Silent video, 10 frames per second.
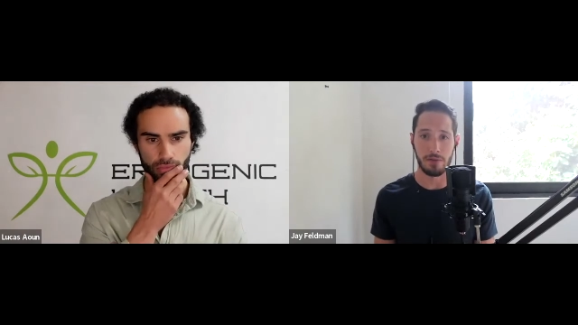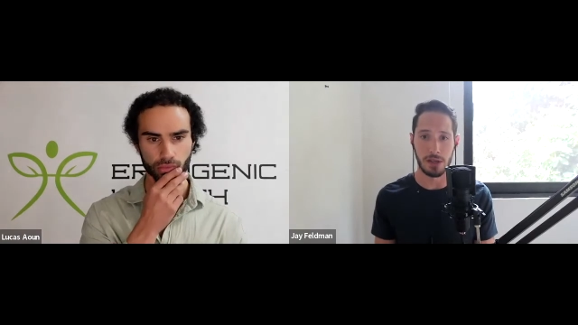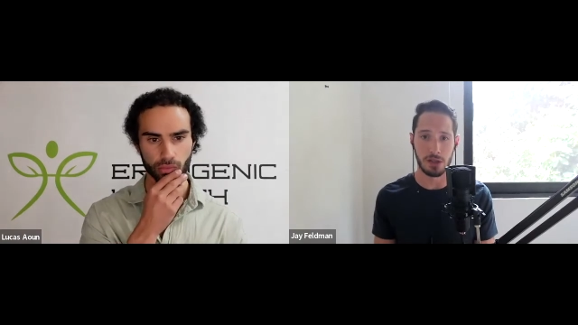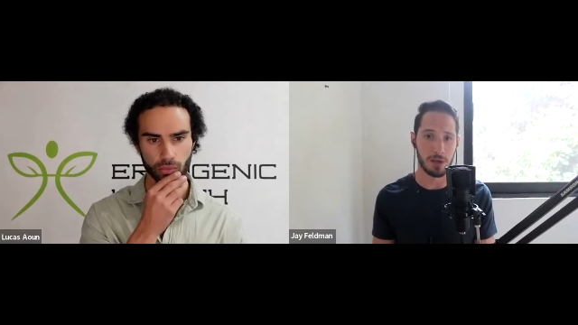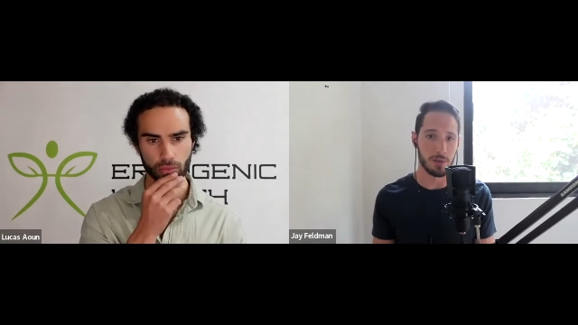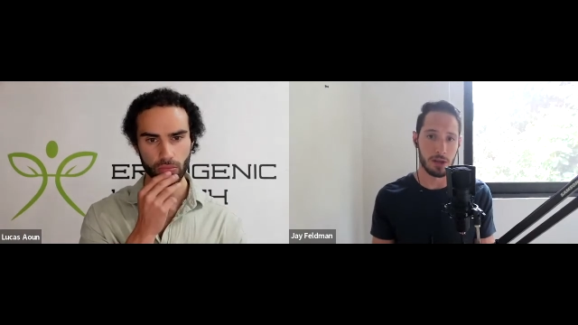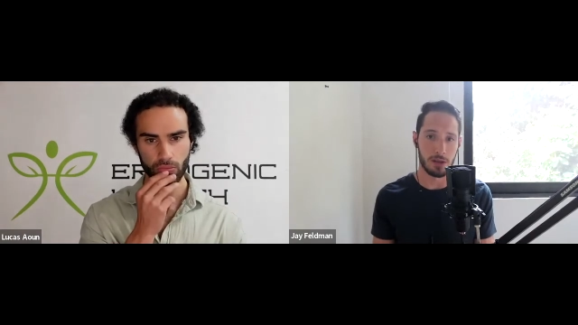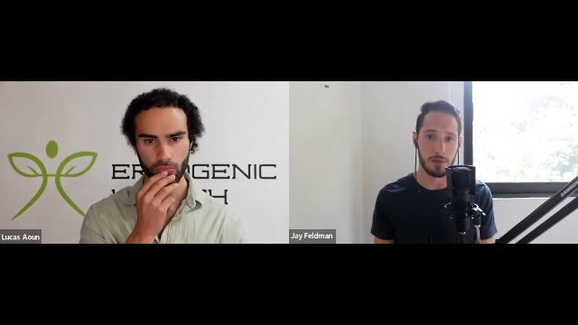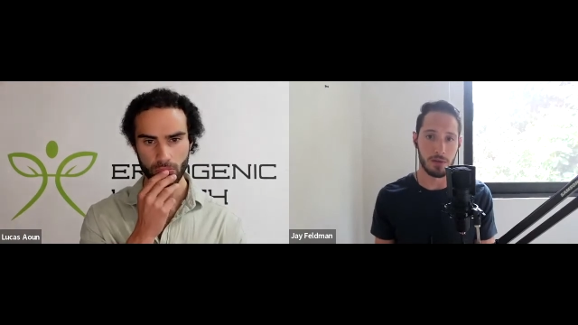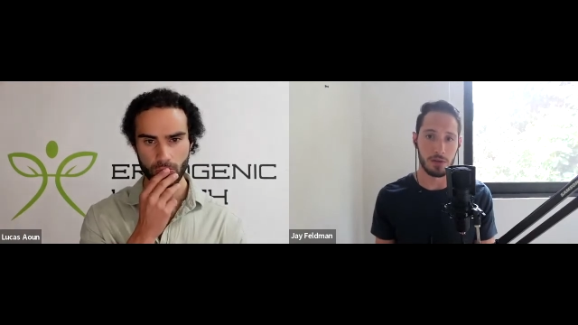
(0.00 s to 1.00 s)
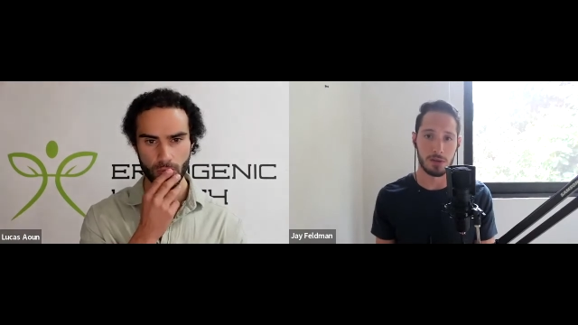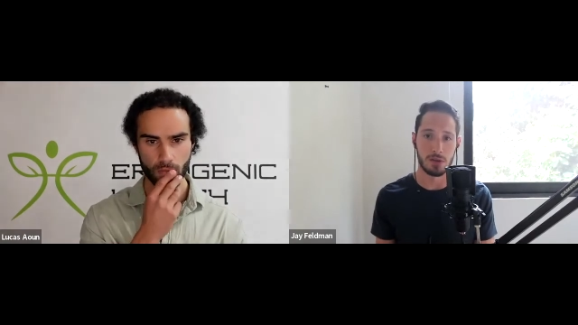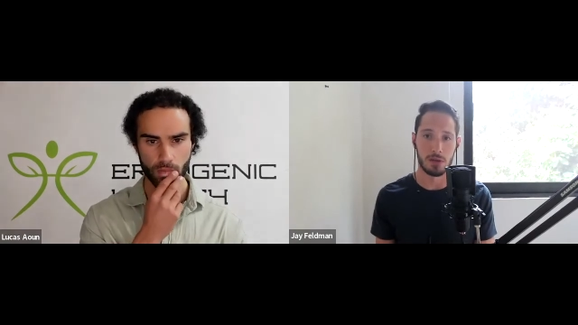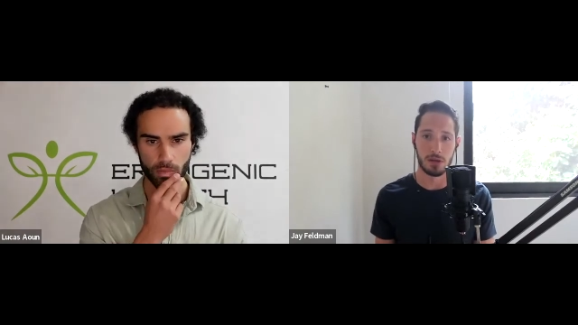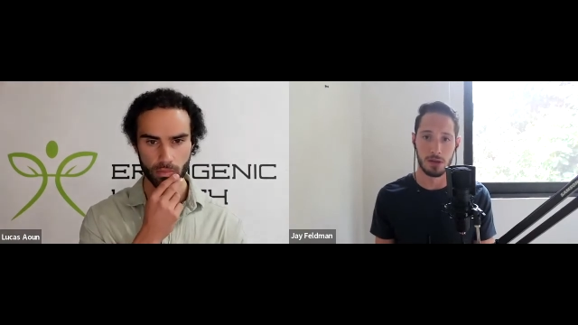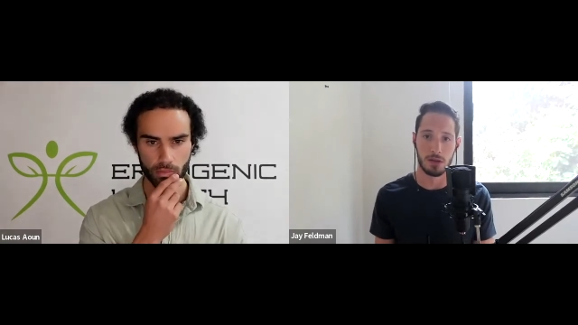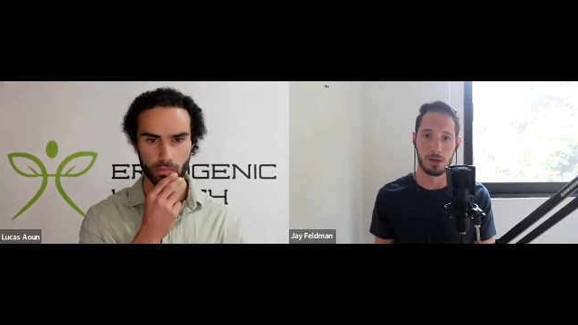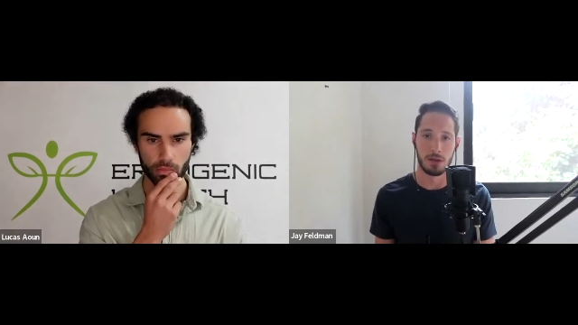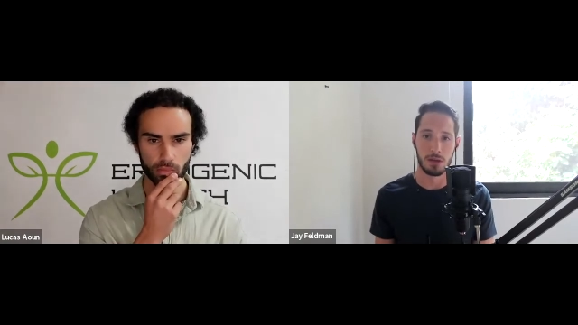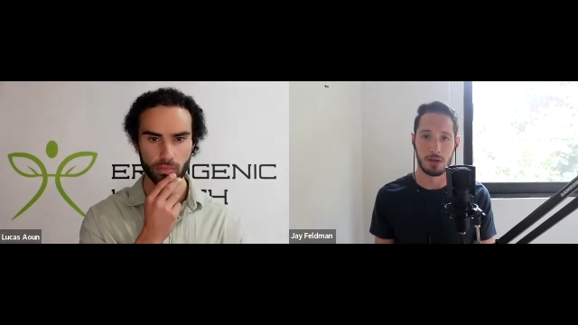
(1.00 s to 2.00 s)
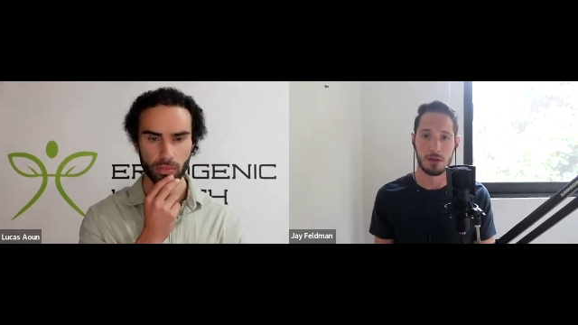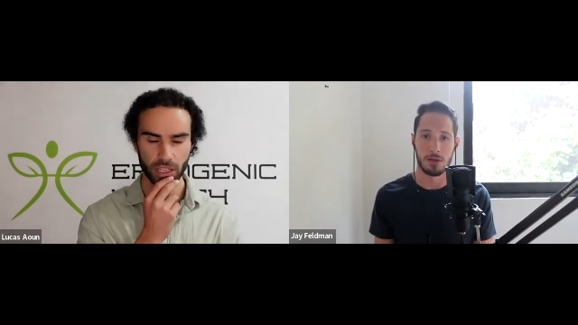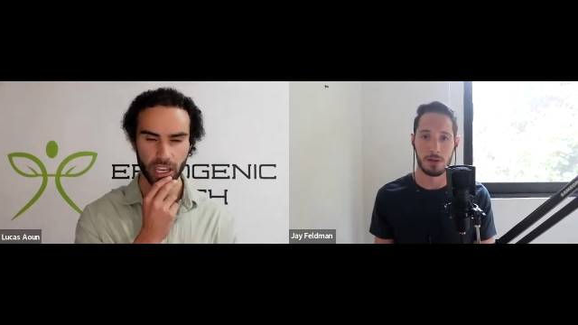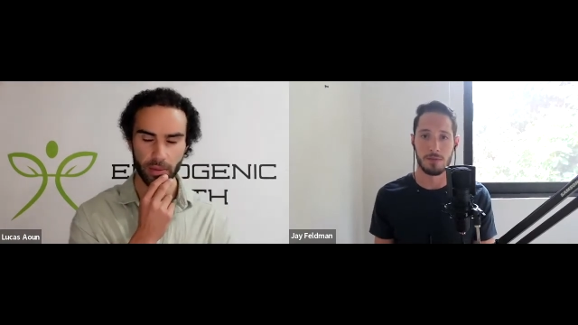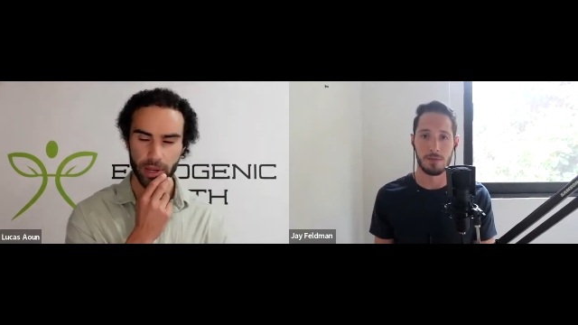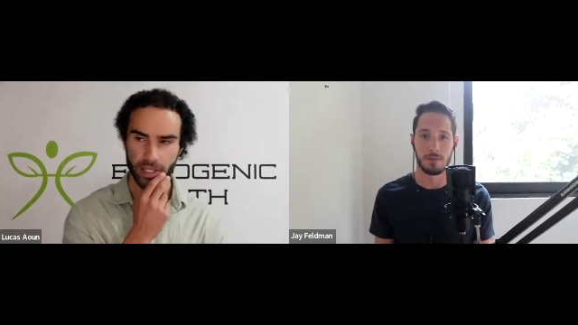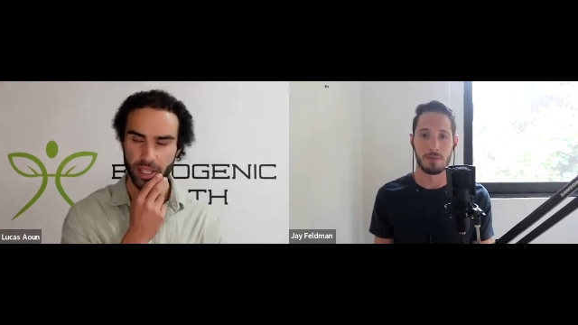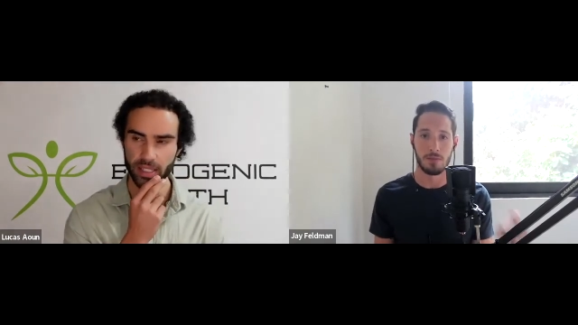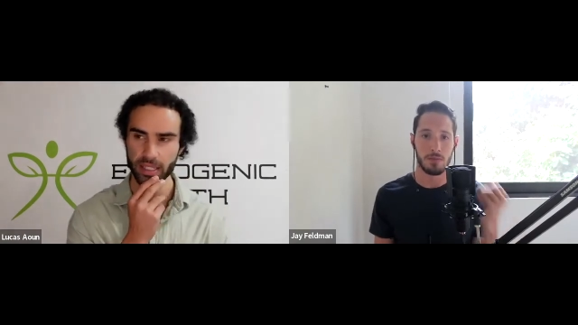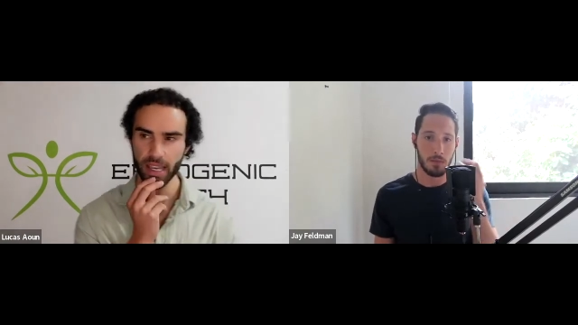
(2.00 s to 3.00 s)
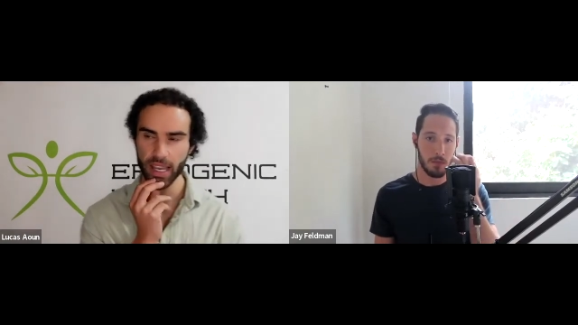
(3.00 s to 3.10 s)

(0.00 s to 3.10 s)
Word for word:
Speaker 1: distributing their fuels. Hmm. Okay, makes sense.